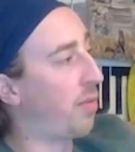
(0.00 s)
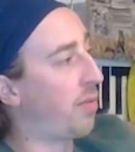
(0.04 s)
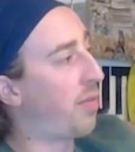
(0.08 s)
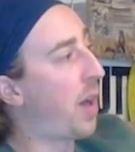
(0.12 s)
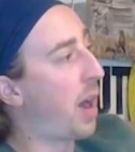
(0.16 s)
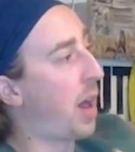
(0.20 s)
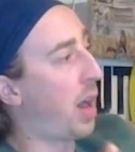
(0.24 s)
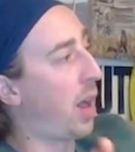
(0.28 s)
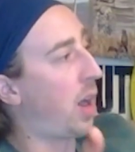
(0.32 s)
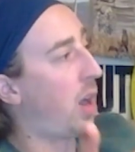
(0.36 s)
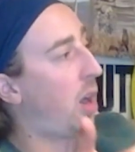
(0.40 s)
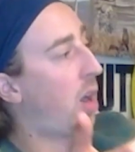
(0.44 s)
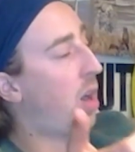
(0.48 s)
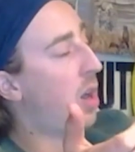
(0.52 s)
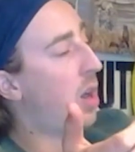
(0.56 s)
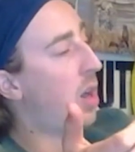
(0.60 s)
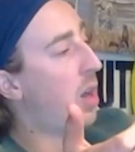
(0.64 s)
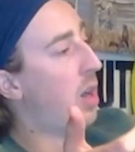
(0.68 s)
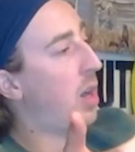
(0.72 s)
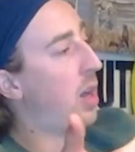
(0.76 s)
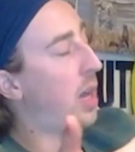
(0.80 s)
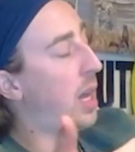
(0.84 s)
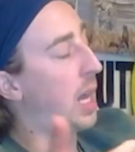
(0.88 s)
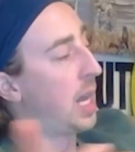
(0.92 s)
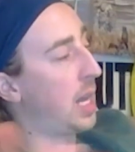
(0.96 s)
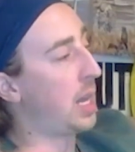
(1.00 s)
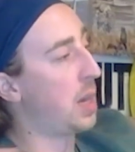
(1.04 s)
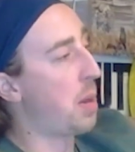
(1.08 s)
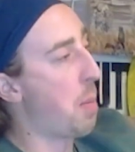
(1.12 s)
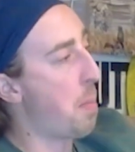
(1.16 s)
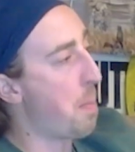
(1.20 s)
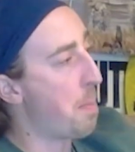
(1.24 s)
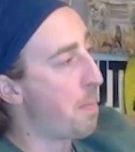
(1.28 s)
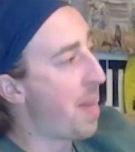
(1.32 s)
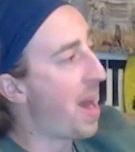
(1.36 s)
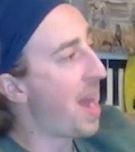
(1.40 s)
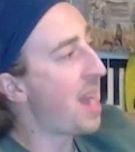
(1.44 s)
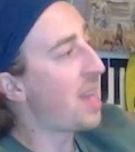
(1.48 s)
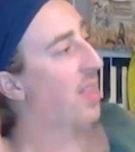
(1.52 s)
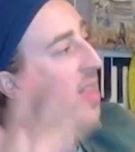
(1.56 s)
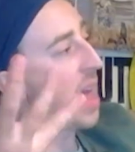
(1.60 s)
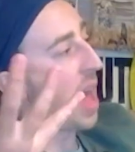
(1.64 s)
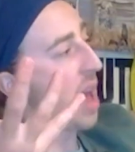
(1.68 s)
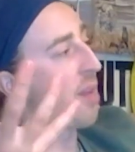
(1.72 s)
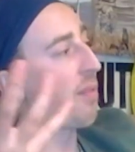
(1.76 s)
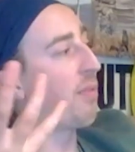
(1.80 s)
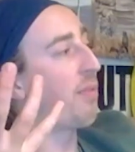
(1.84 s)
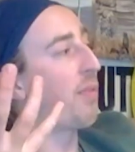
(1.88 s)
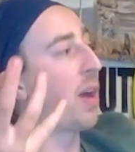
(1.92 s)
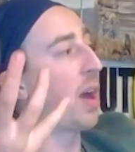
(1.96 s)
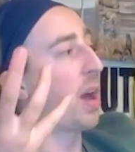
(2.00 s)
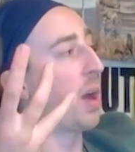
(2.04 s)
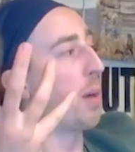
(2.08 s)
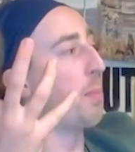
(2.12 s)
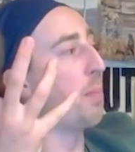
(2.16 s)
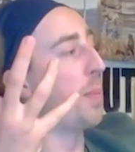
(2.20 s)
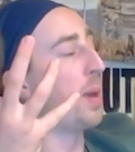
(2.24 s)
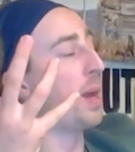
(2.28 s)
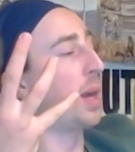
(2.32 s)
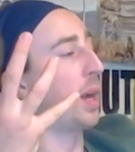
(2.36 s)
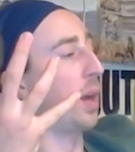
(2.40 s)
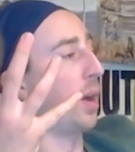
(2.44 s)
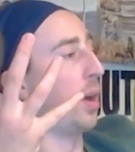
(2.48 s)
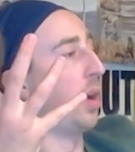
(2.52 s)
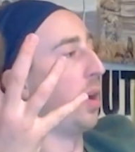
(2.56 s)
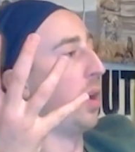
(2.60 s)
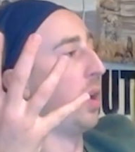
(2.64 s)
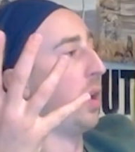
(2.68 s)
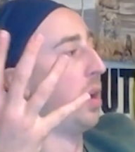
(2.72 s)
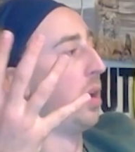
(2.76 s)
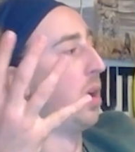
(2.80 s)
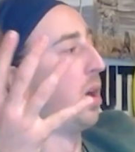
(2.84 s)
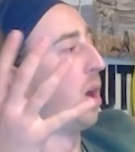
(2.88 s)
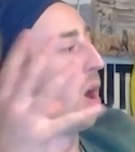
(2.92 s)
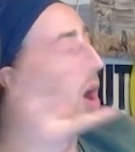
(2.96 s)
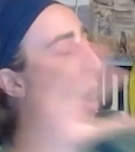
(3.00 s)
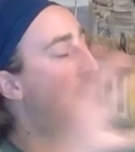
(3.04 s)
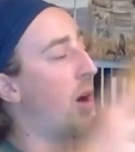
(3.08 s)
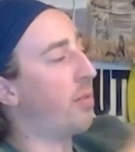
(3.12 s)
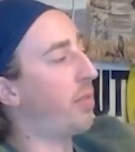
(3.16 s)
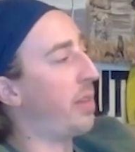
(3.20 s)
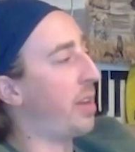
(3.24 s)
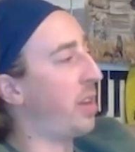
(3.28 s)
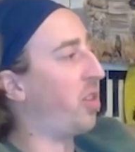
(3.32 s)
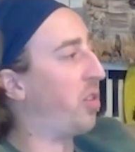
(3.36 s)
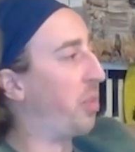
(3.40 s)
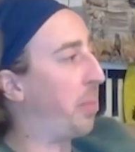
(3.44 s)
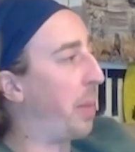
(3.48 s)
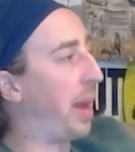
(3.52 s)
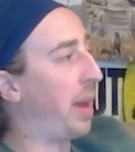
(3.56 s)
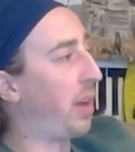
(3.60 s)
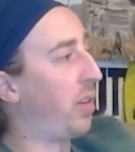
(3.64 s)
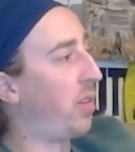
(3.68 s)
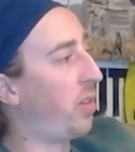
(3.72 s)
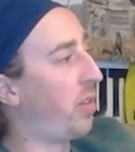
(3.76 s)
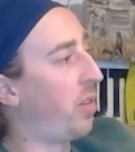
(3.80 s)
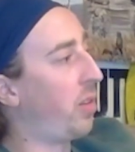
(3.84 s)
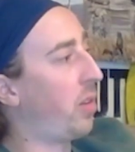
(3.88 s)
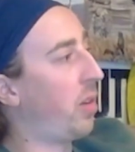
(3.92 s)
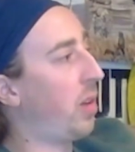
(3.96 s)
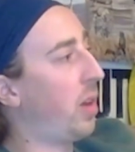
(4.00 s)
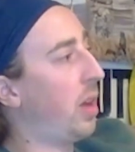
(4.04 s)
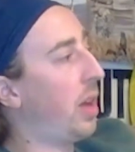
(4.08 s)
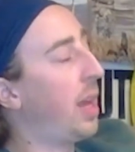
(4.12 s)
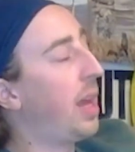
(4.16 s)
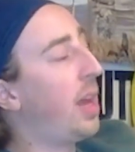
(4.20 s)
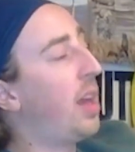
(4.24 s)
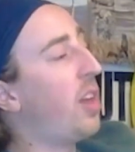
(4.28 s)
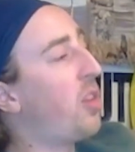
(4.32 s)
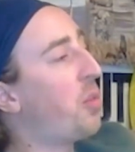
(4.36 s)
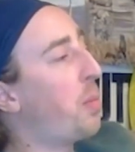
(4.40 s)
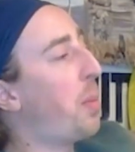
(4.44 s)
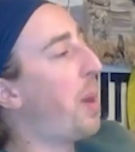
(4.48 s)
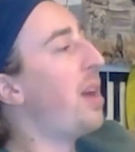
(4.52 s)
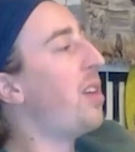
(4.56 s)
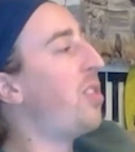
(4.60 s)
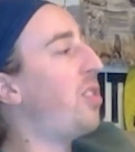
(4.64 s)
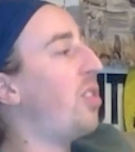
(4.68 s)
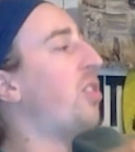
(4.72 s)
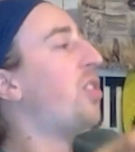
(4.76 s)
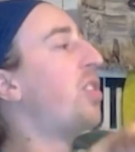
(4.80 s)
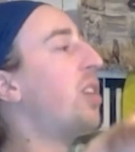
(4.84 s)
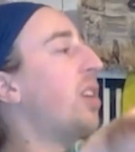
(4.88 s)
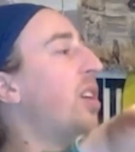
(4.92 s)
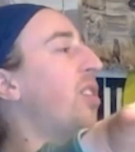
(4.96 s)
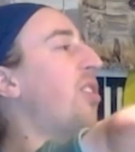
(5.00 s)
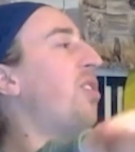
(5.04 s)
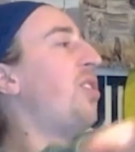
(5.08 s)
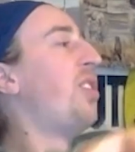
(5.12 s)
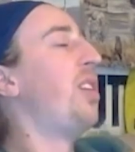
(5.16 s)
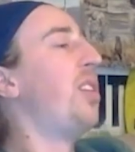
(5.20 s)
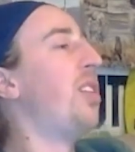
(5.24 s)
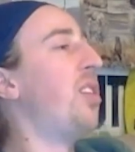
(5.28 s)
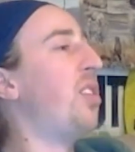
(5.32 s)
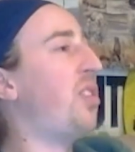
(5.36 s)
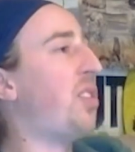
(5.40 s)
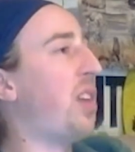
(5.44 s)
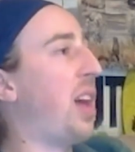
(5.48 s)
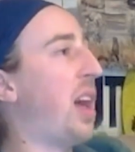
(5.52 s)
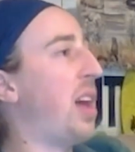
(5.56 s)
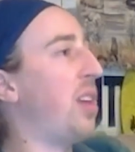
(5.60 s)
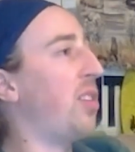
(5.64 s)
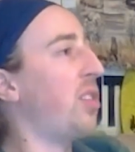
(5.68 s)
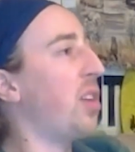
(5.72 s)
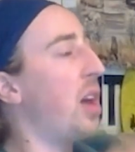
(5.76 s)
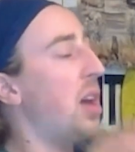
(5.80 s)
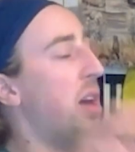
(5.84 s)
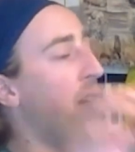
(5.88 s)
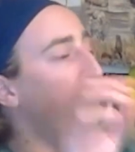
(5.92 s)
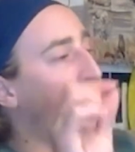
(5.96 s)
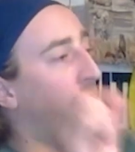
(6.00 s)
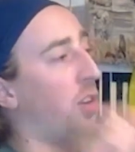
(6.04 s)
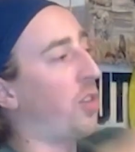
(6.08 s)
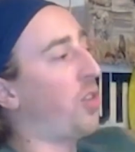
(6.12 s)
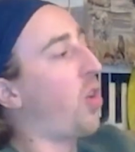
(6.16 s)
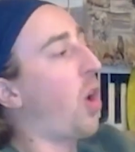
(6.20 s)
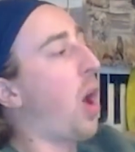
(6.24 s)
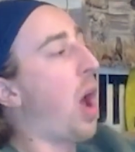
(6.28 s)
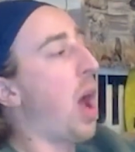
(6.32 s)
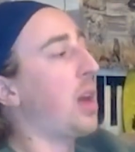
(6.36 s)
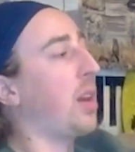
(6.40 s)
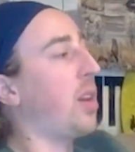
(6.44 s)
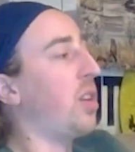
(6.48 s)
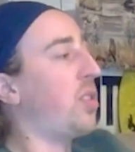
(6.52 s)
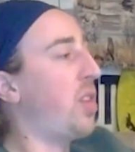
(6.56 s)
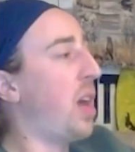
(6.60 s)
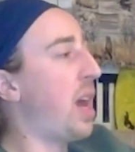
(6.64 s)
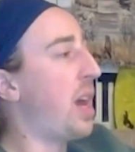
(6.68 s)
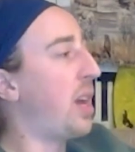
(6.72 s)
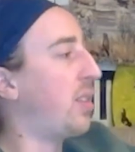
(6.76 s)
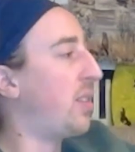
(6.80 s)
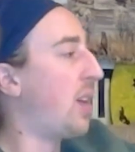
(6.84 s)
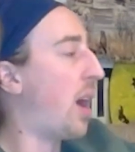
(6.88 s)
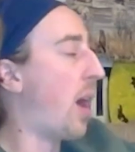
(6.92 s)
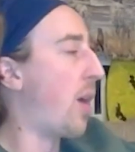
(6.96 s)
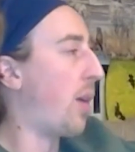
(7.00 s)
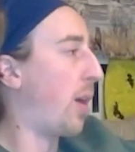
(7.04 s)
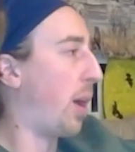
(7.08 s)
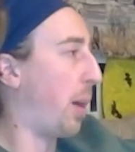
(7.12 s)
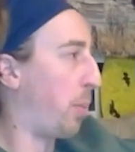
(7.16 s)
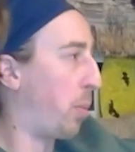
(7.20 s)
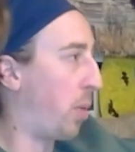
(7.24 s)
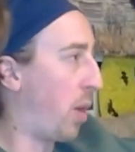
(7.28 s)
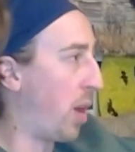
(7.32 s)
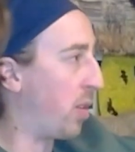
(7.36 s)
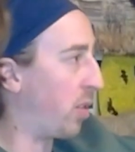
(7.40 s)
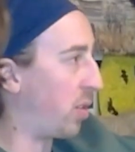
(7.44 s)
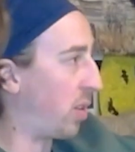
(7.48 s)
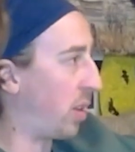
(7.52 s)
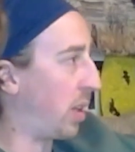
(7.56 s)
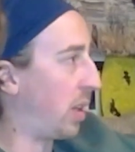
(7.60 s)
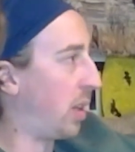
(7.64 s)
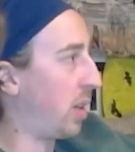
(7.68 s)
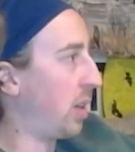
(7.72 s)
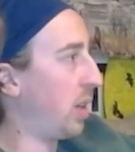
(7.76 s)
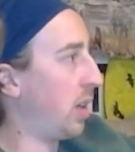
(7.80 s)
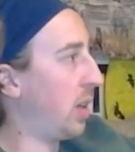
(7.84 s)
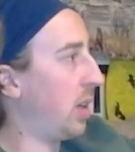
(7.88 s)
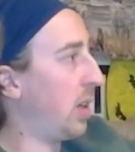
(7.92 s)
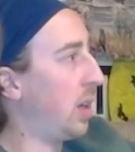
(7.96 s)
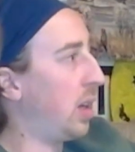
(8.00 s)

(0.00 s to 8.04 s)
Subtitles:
fire and make that fire bigger of his base. His base is going to see this as they're trying to take down our president.